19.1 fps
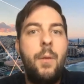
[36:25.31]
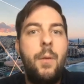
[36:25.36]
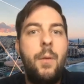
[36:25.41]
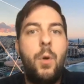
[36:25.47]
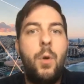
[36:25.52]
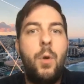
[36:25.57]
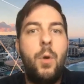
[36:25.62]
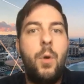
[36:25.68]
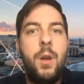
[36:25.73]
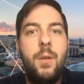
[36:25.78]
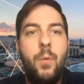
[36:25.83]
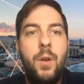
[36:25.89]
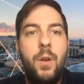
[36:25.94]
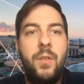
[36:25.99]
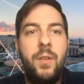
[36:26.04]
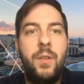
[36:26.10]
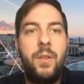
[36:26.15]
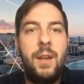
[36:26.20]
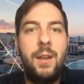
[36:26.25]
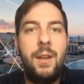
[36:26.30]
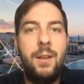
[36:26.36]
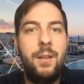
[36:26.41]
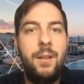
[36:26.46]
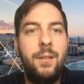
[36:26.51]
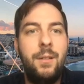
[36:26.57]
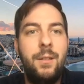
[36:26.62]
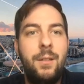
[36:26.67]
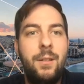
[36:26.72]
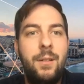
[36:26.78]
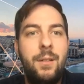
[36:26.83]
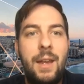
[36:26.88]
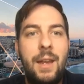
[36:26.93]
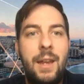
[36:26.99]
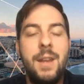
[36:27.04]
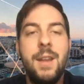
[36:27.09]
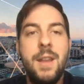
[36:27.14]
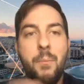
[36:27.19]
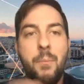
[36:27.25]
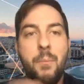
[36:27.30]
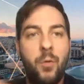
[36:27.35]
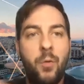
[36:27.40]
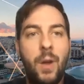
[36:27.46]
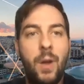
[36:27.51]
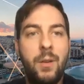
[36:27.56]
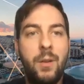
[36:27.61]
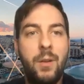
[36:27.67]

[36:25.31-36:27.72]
what's the, like in a number, right?